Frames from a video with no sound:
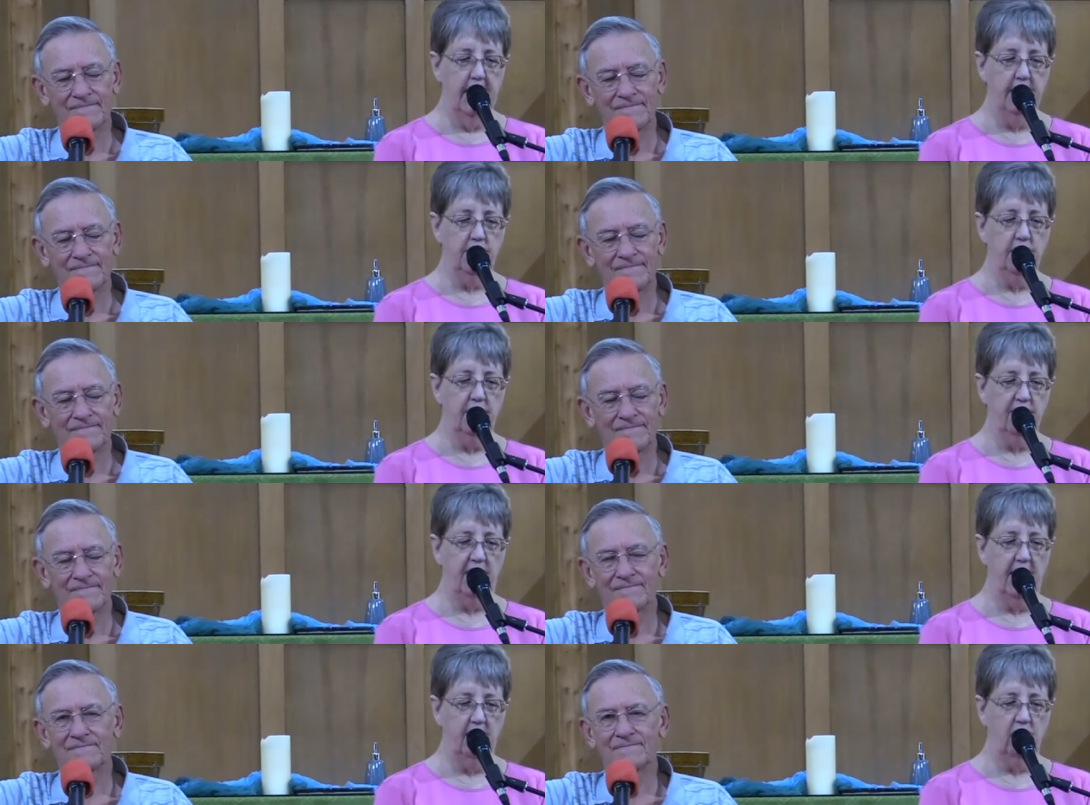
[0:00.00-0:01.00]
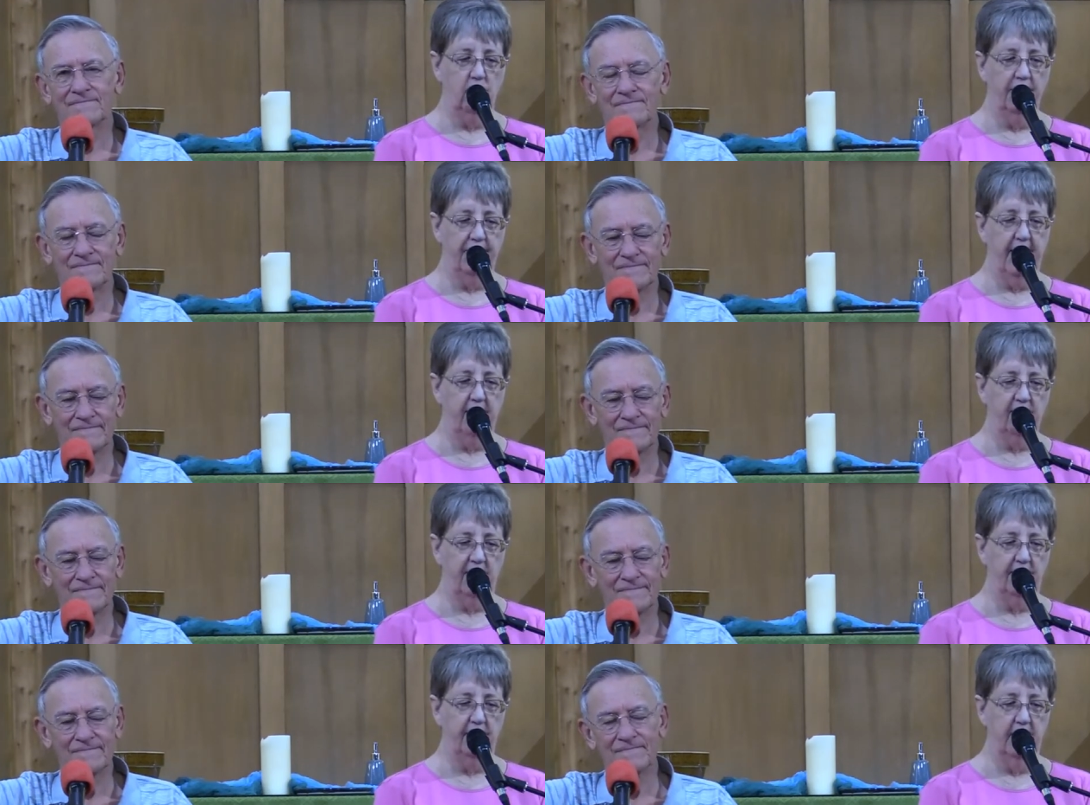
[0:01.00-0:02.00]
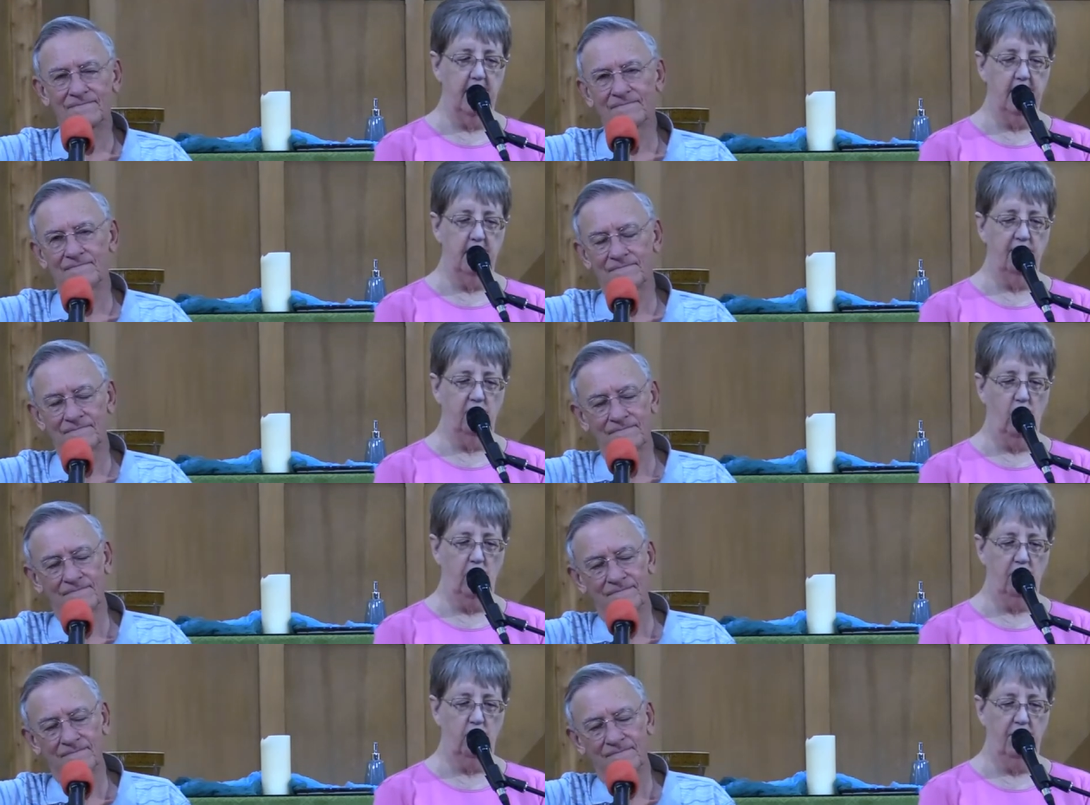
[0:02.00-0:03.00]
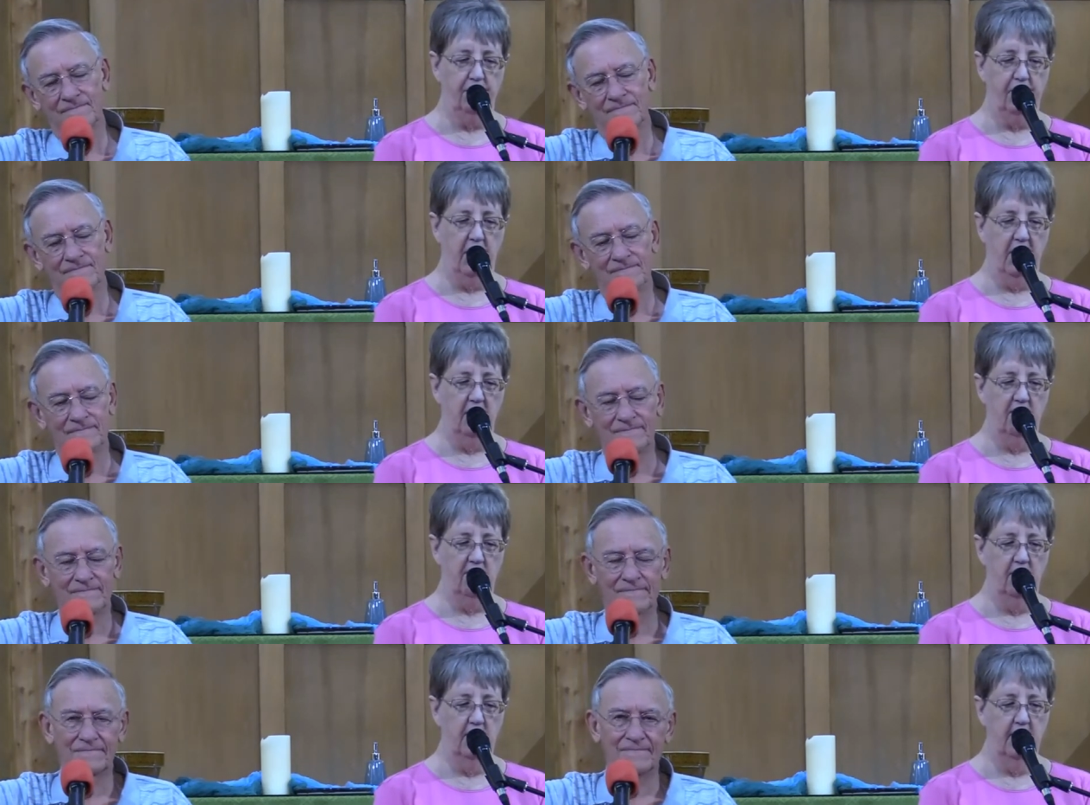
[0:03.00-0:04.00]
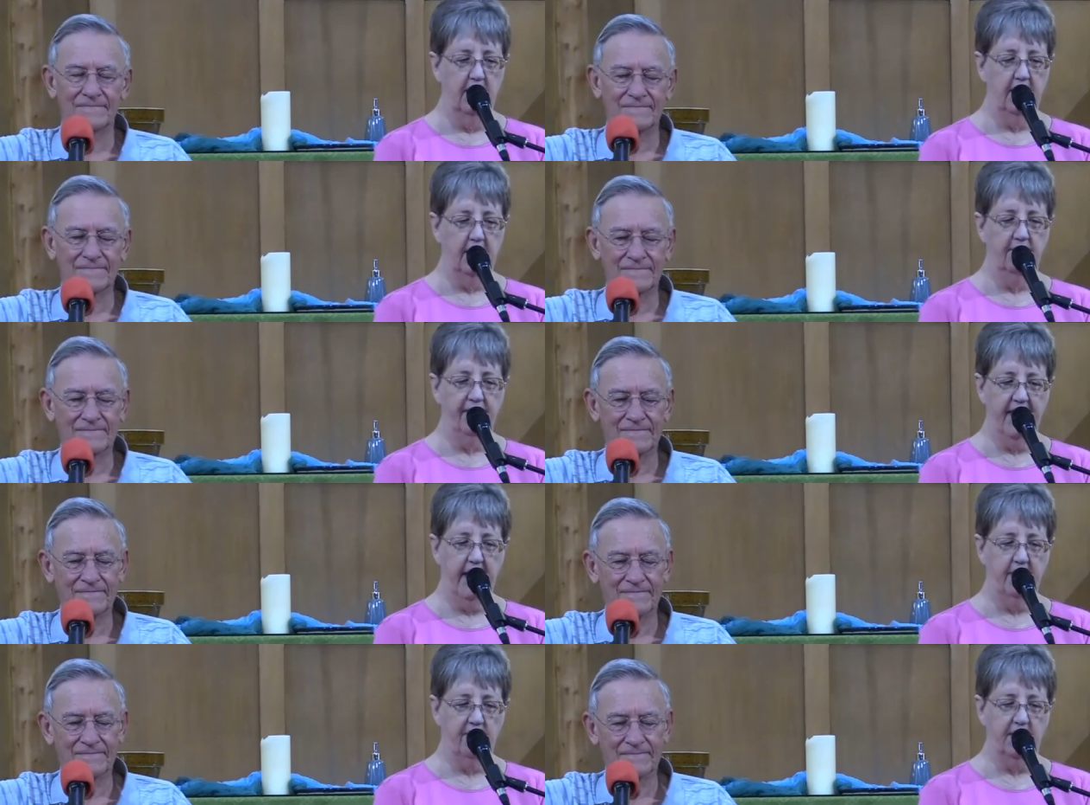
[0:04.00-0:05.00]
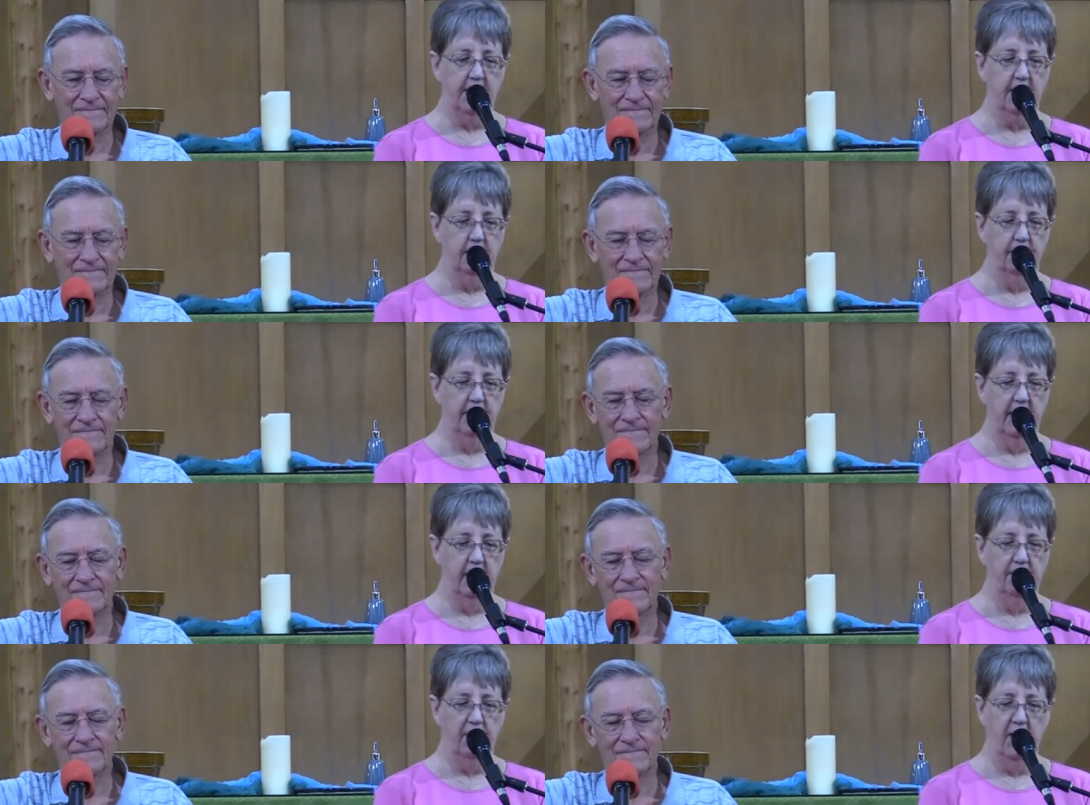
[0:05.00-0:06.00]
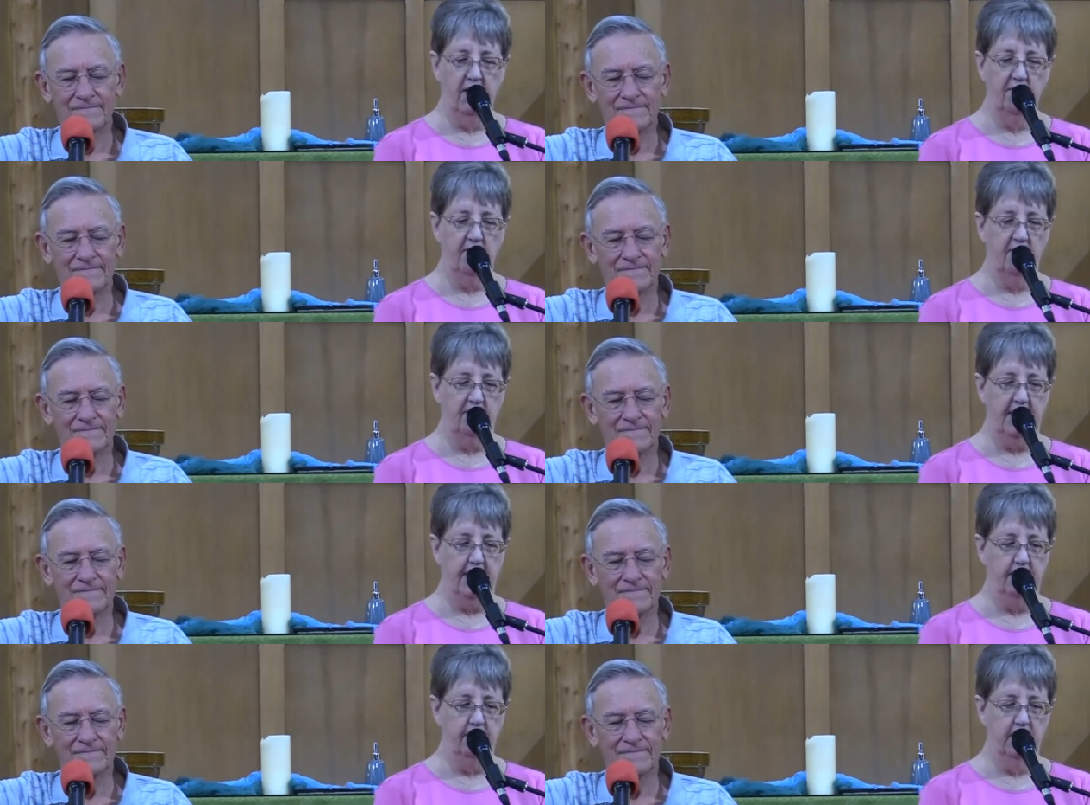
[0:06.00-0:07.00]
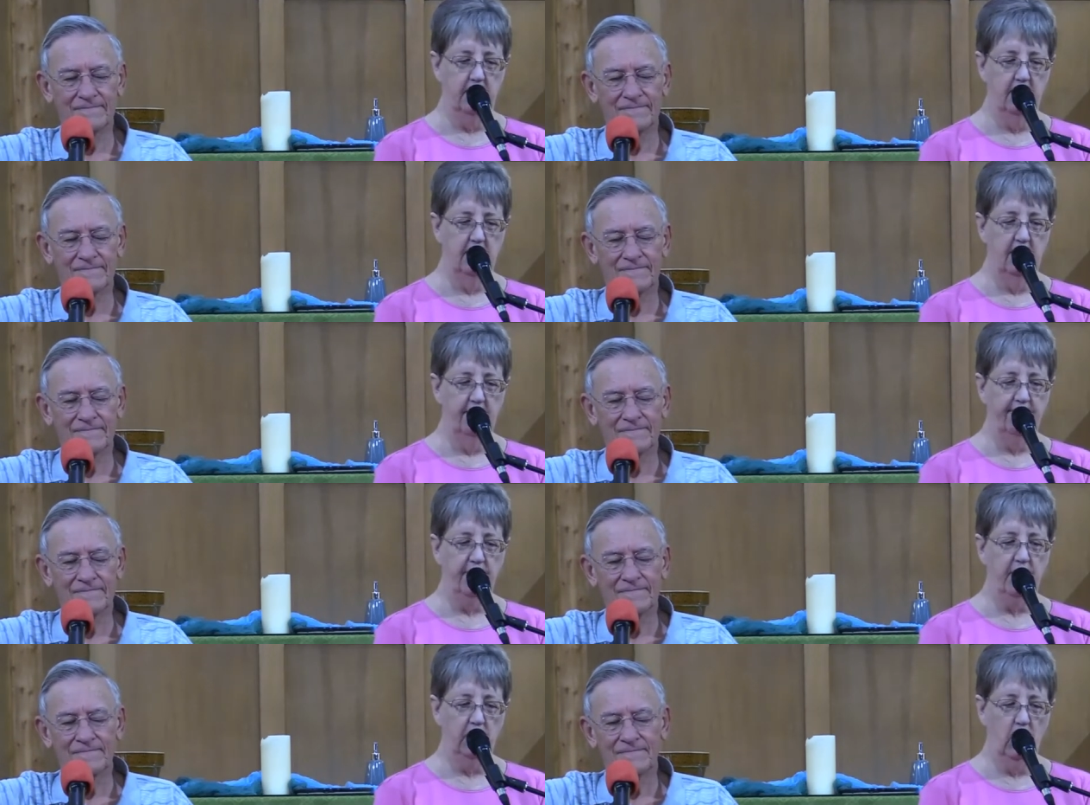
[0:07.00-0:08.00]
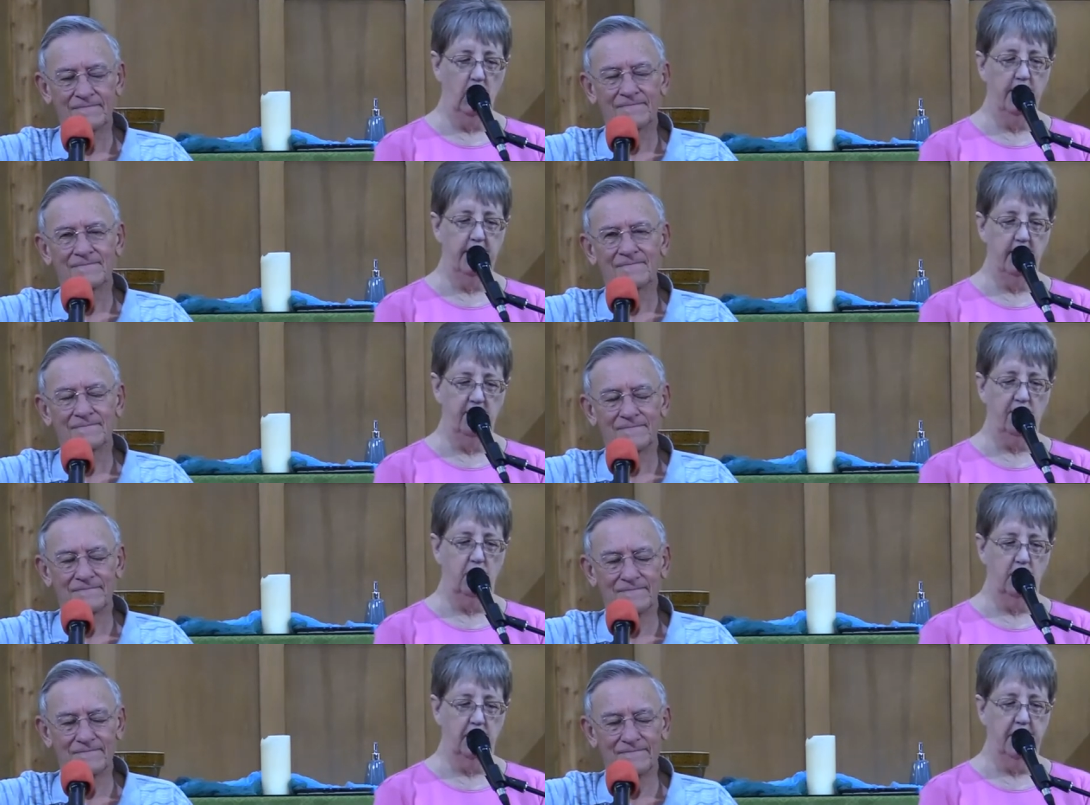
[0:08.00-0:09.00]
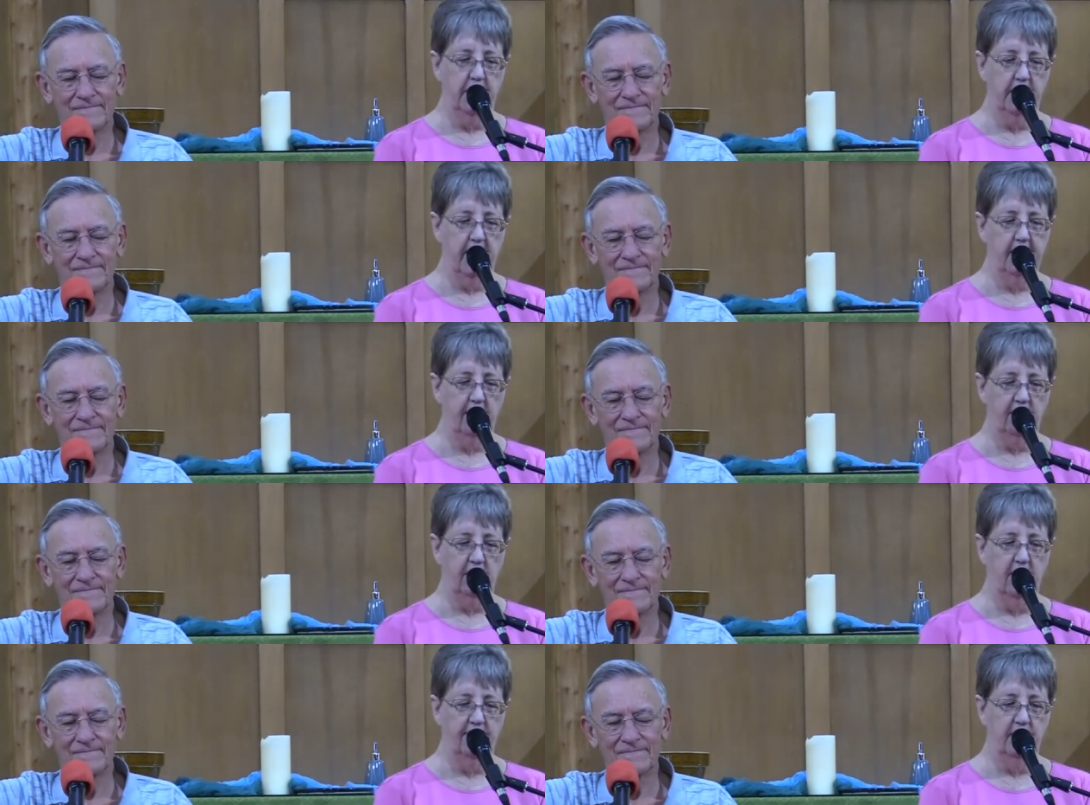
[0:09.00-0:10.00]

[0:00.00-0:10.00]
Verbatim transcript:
Speaker 1: Enter his gates with thanksgiving and his courts with praise. Give thanks to him and praise his name. For the Lord is good, and his love